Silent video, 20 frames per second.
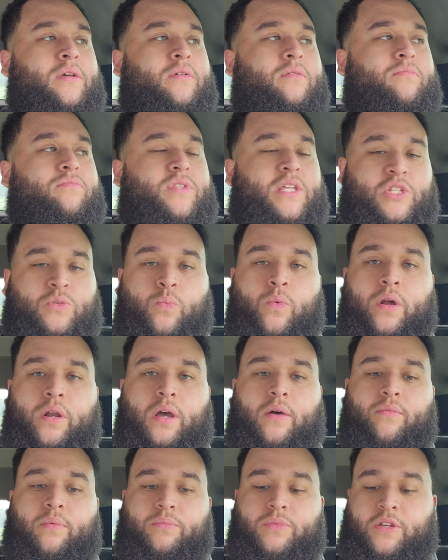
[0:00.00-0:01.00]
This one
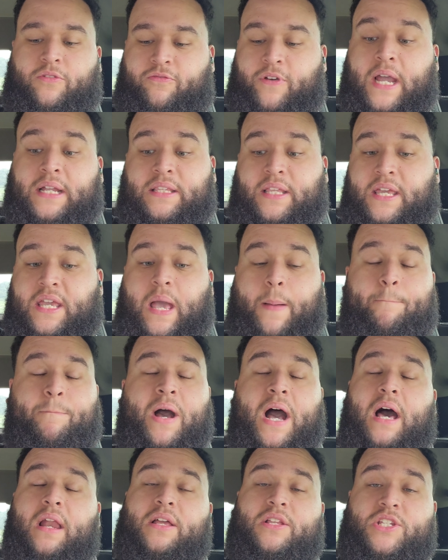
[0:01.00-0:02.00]
of them. The fact that he
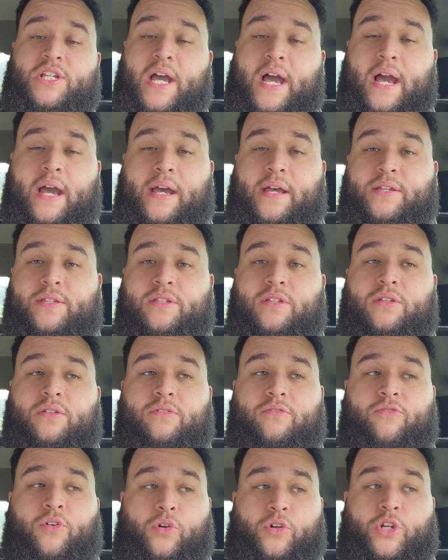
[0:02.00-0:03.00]
apologized
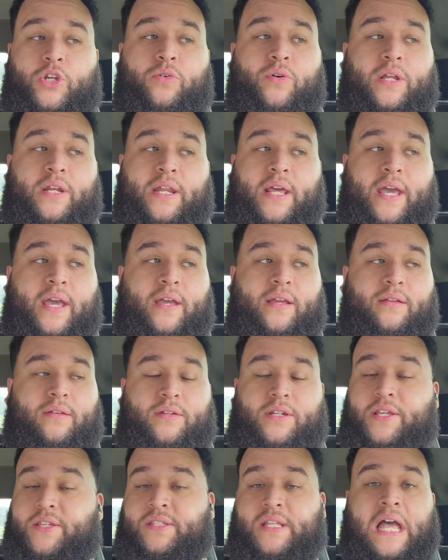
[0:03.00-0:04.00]
for doing that
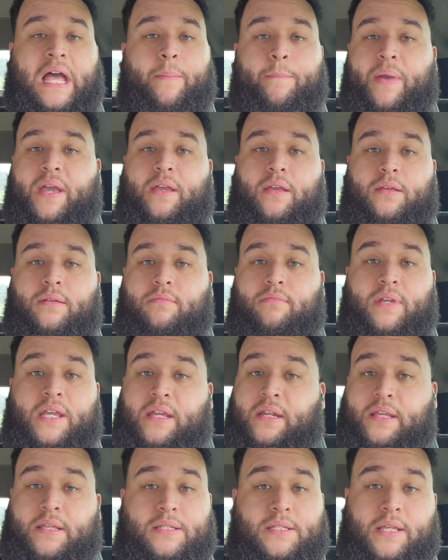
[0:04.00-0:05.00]
does not make
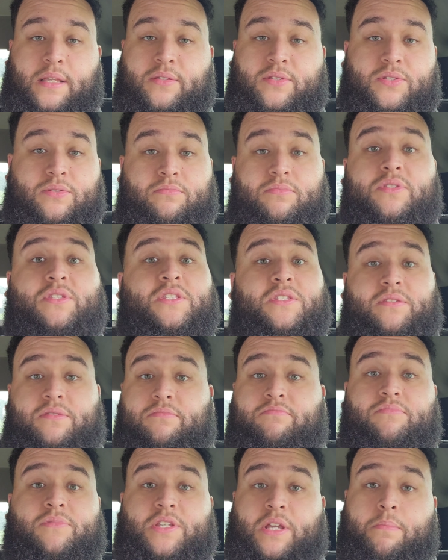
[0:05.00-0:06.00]
any sense
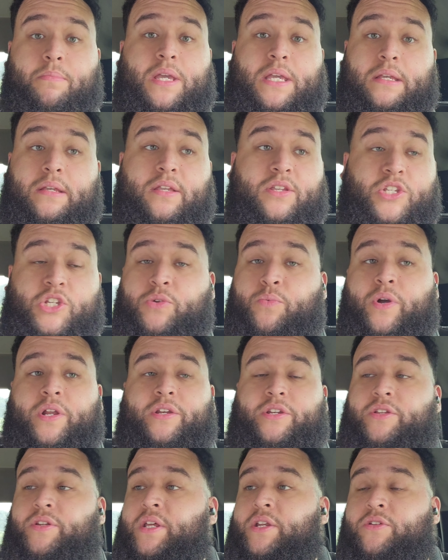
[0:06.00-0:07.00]
to me, because you
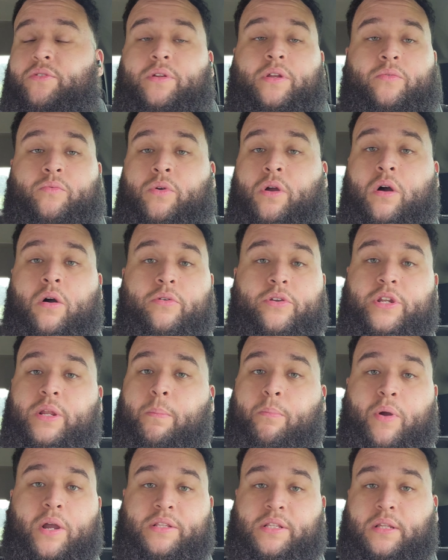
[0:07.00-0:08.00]
didn't do nothing wrong, you didn't
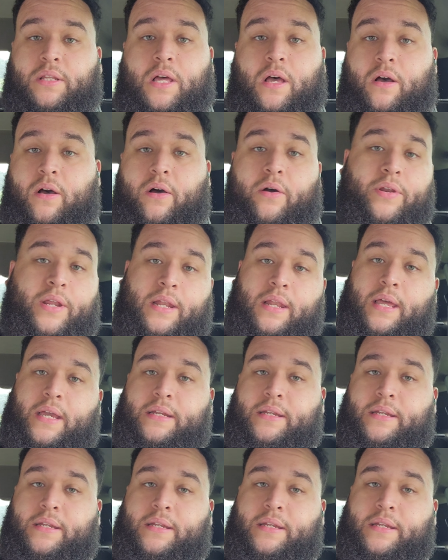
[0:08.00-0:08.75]
break the law, nothing like